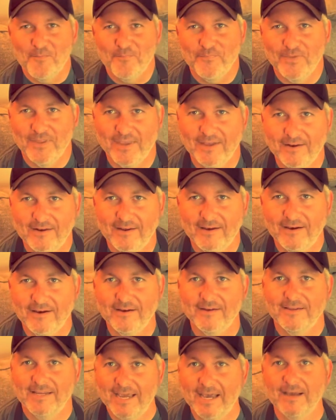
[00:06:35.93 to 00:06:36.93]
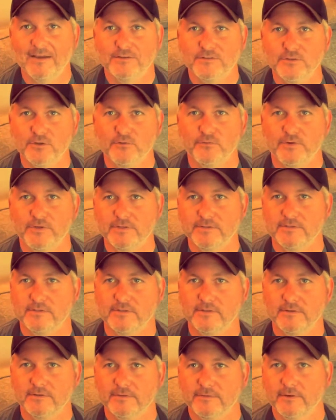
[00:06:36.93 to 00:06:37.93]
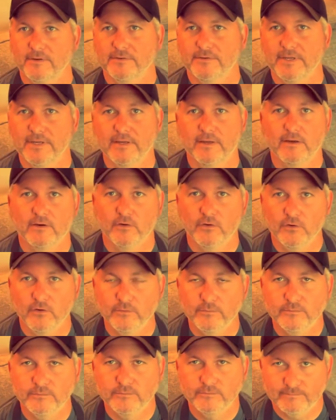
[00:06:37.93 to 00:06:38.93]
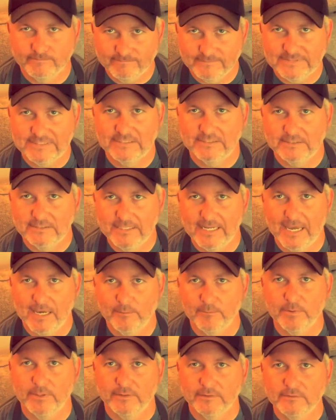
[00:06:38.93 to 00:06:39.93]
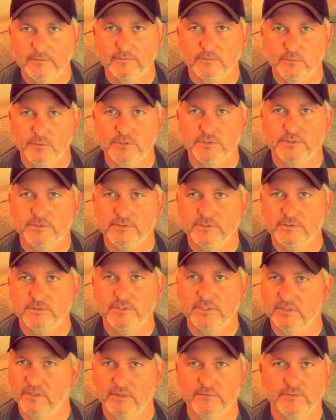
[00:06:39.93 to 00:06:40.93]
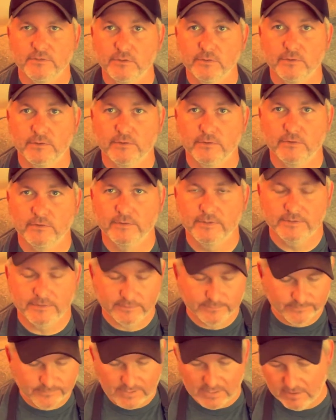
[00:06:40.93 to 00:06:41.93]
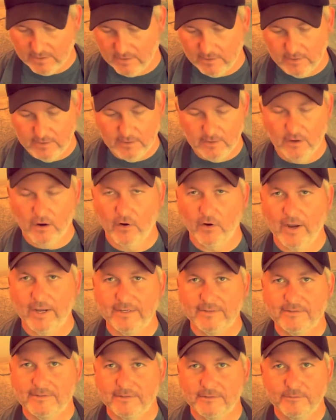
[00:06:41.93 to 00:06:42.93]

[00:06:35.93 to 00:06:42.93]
and yeah, Sophie's taking her nap, which is, she loves doing it during these. All right,